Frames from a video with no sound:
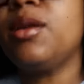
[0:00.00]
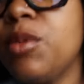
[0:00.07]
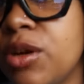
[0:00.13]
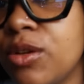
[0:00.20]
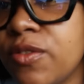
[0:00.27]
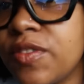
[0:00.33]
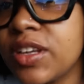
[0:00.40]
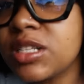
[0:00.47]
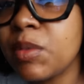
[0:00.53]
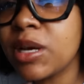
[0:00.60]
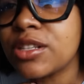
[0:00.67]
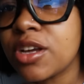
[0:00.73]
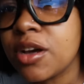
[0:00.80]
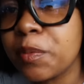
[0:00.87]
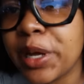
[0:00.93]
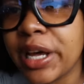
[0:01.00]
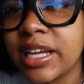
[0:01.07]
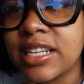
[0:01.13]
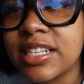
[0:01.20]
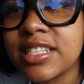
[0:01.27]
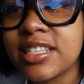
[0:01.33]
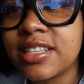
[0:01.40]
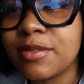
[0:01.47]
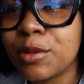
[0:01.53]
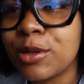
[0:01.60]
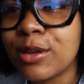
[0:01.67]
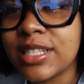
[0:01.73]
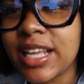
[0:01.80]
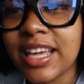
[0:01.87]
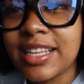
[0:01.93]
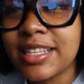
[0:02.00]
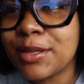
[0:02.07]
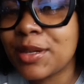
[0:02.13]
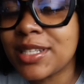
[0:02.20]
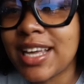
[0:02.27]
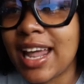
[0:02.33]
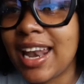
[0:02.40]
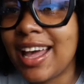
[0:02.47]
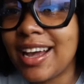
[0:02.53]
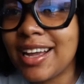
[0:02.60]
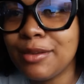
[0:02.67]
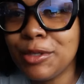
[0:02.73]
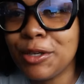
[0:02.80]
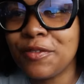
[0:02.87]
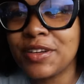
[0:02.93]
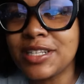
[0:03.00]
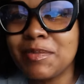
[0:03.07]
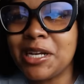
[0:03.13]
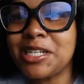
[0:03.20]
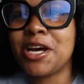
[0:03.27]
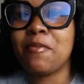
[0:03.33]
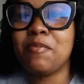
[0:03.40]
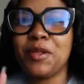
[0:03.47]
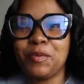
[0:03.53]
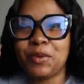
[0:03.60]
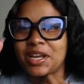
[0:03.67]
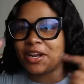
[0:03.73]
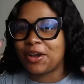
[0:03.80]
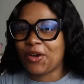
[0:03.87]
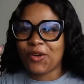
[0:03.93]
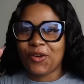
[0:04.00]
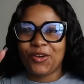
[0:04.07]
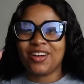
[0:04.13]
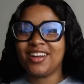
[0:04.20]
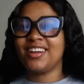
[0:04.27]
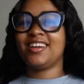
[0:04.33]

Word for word: let me go fix my top, guys, because I can't. Let me go fix my top, then we're gonna go.